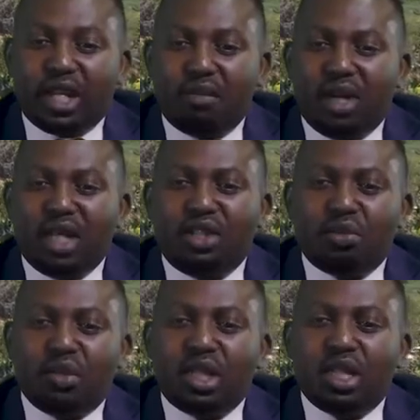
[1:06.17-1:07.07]

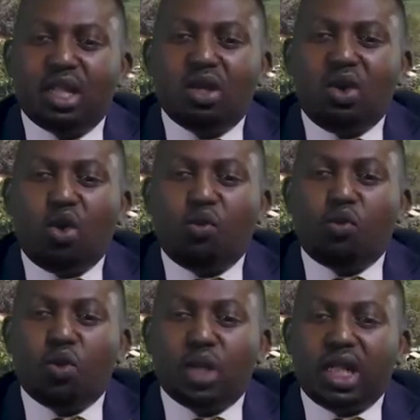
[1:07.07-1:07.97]
Management of
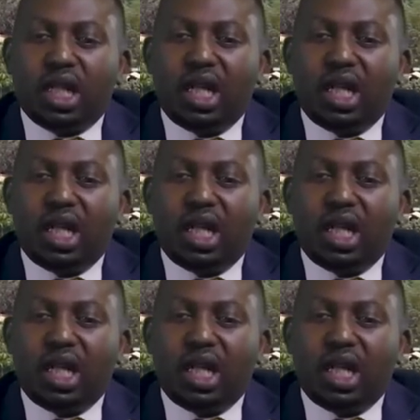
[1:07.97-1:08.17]
Water